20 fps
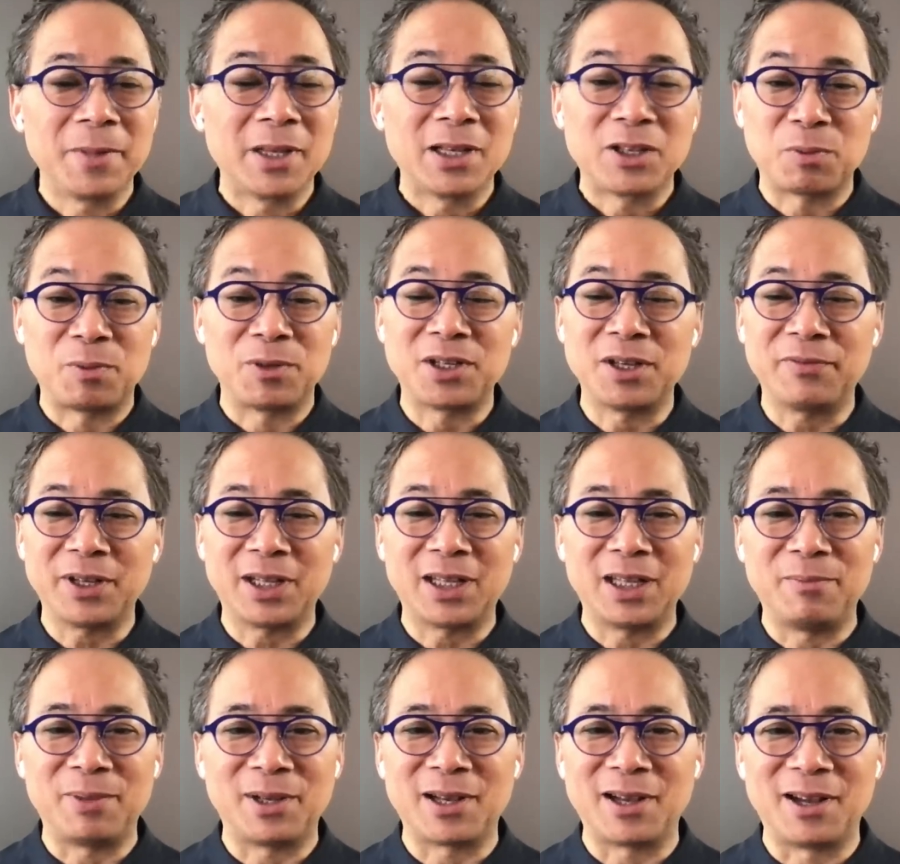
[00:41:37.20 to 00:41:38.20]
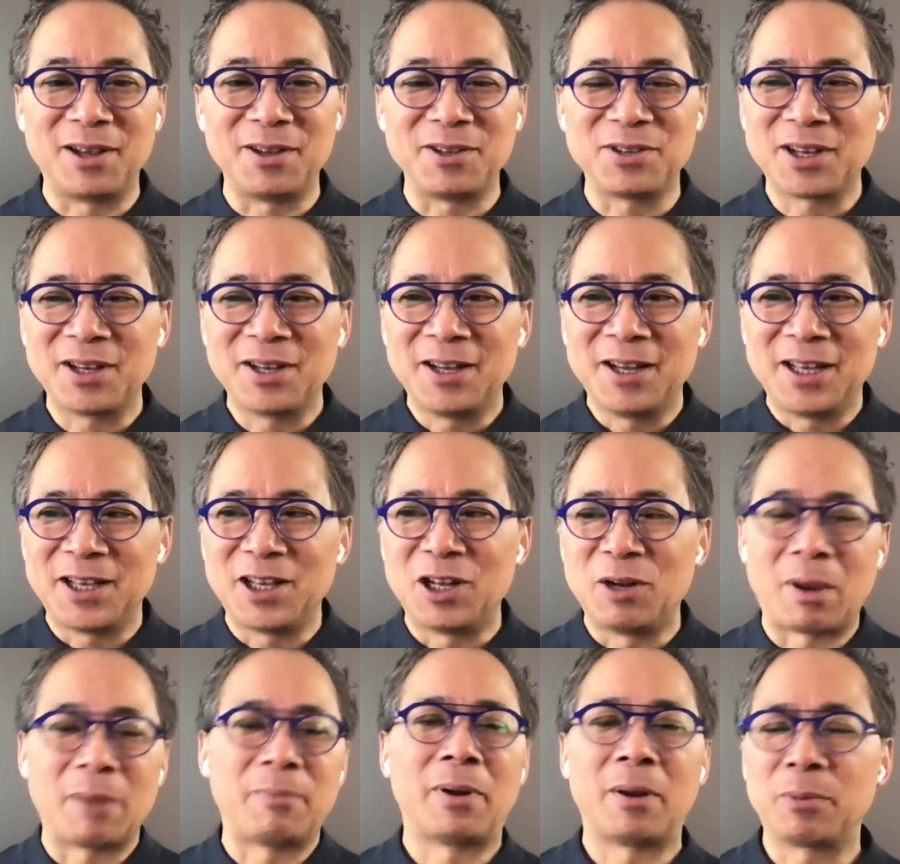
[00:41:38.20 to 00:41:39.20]
specifically because, you know,
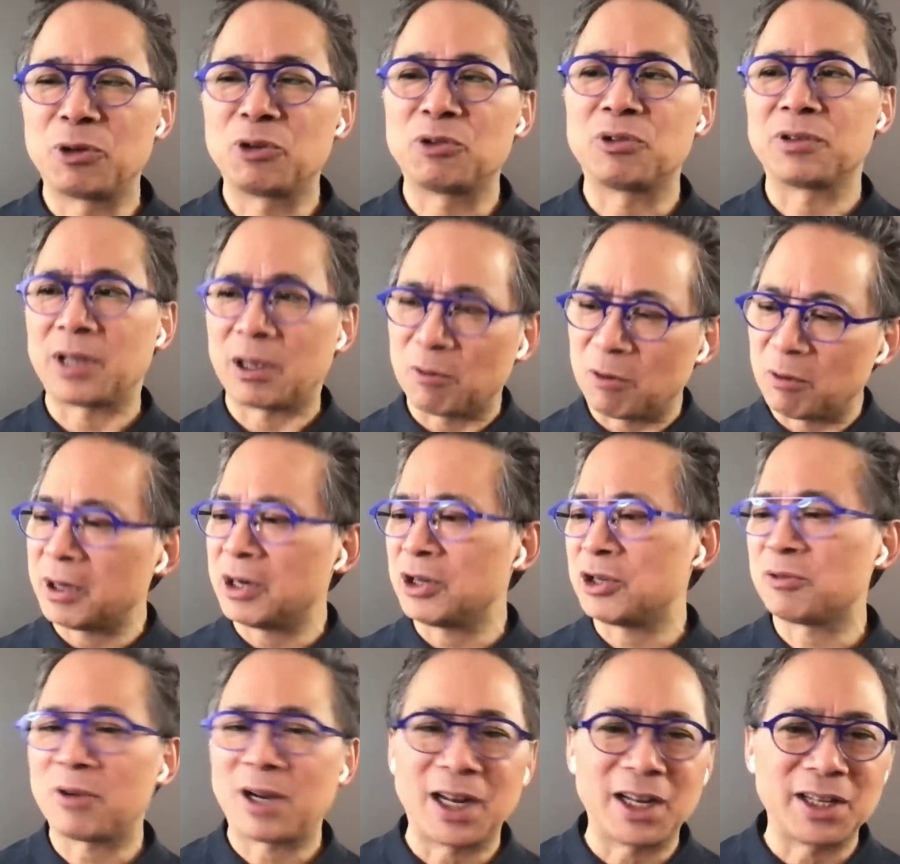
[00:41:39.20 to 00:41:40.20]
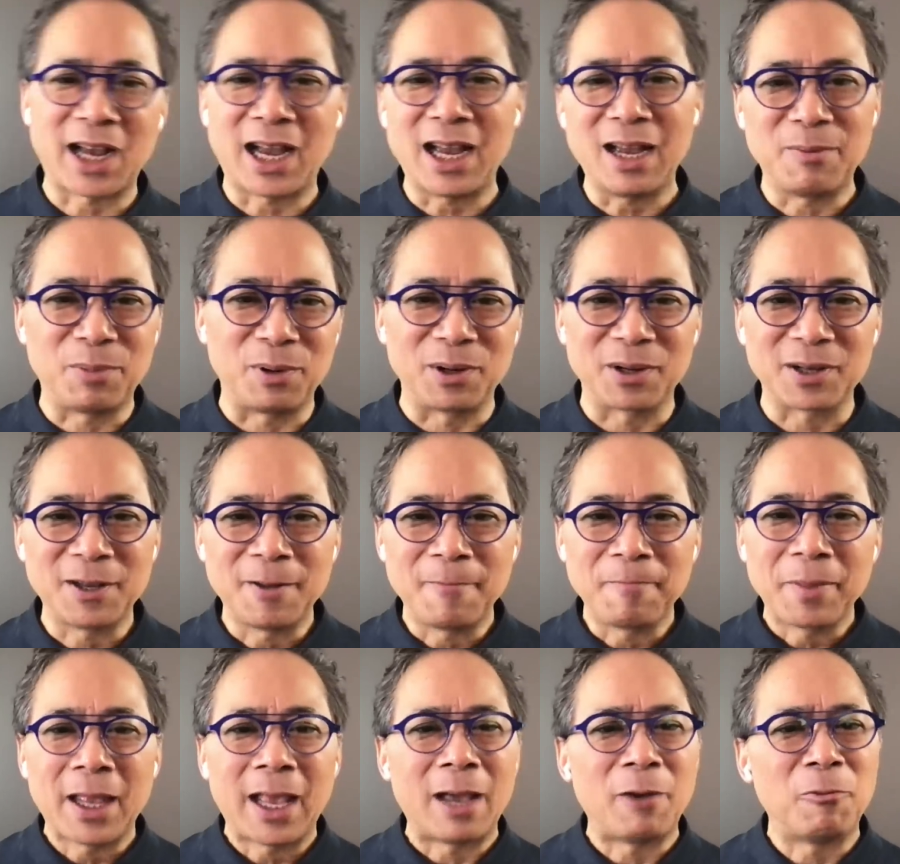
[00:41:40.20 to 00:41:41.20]
my publisher was like, well, why don't you write a diet book?
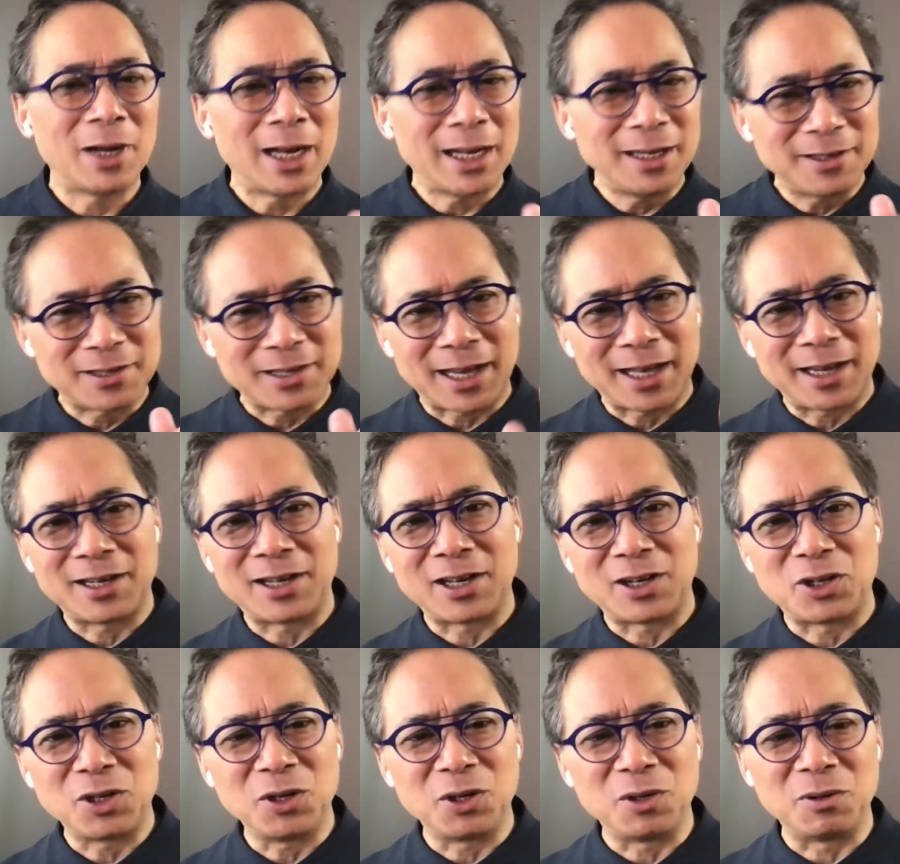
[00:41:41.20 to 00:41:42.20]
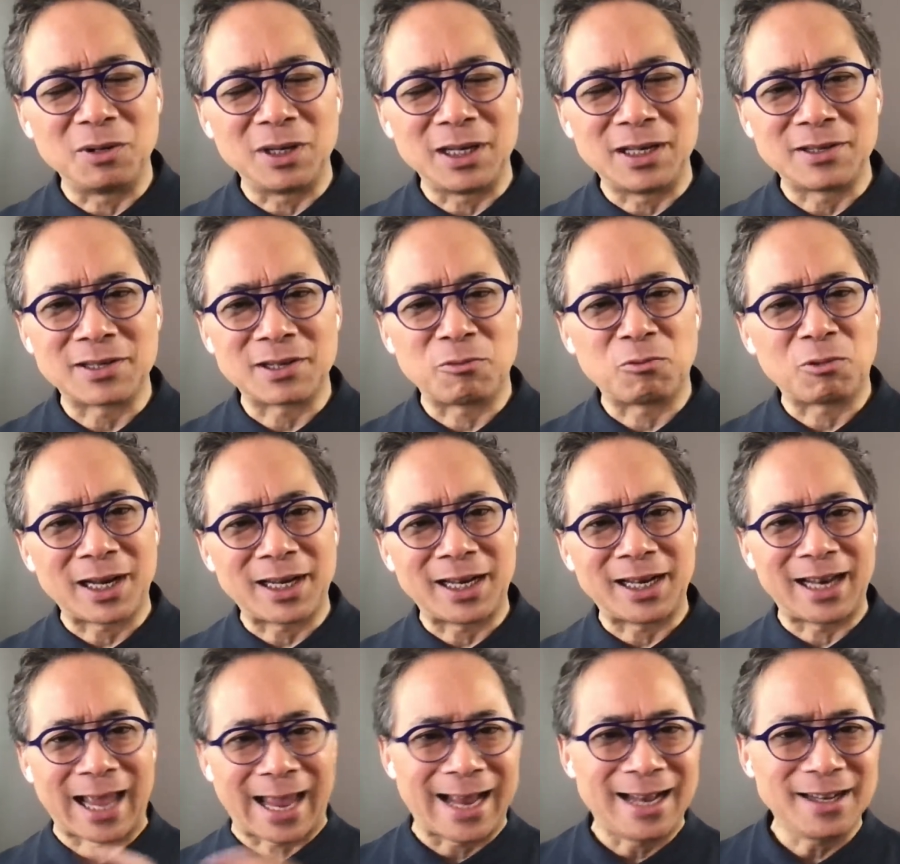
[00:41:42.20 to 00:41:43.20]
And what I decided to do is to write
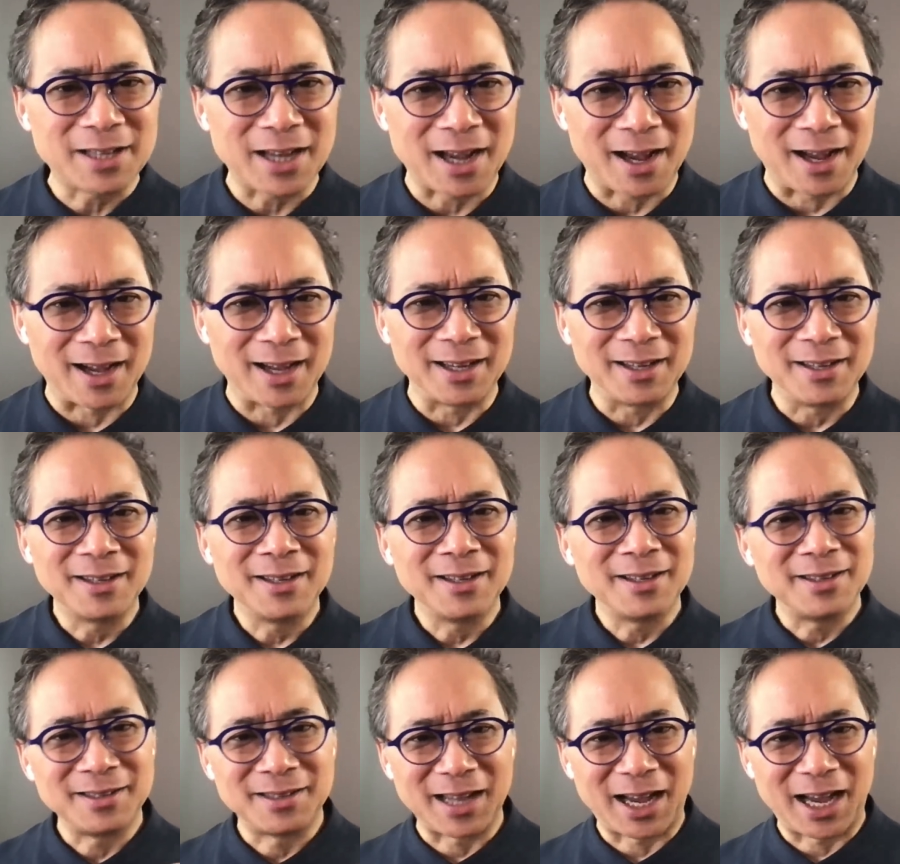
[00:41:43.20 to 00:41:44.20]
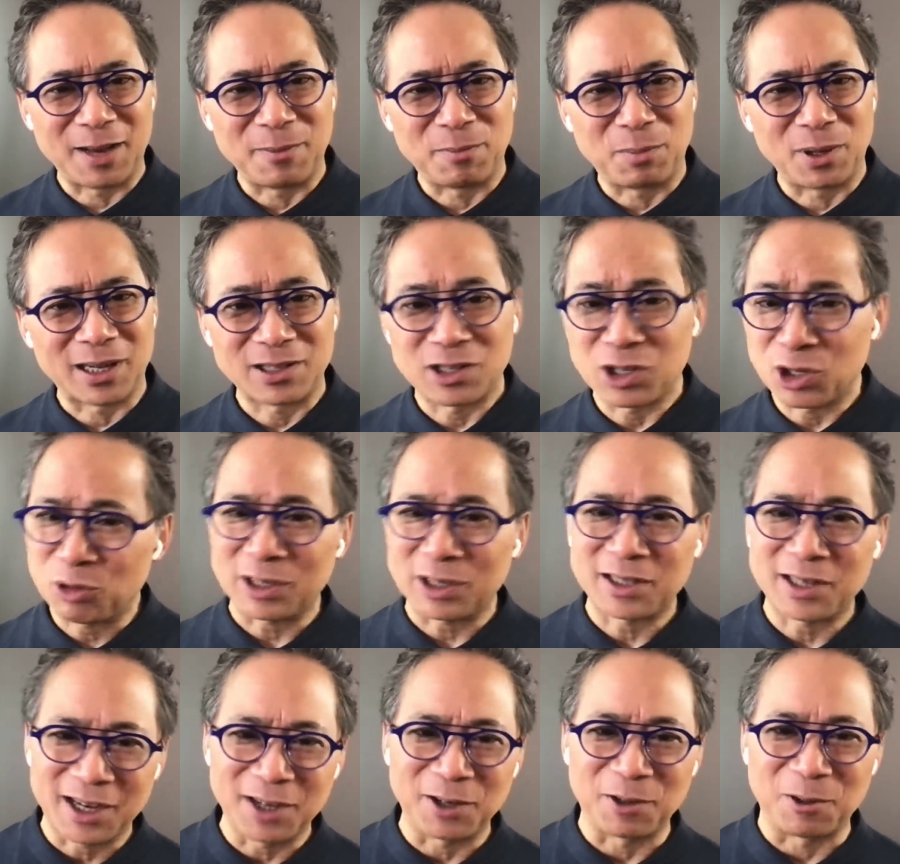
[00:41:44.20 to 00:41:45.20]
an anti-diet book. It's a trick
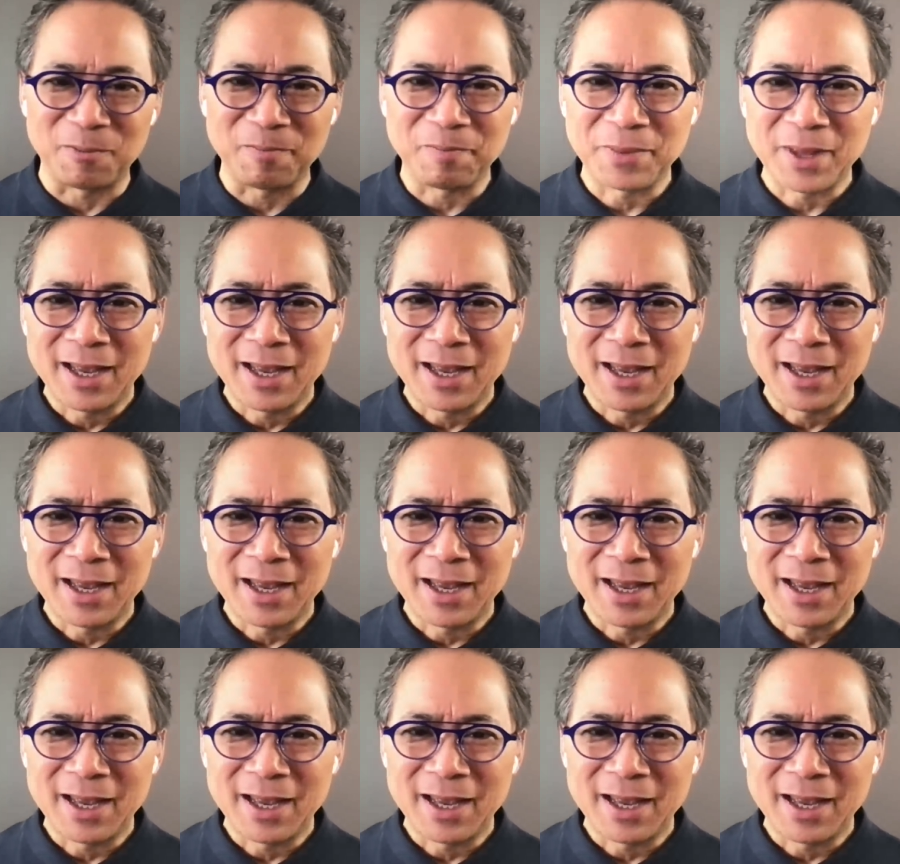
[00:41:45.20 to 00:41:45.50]
title.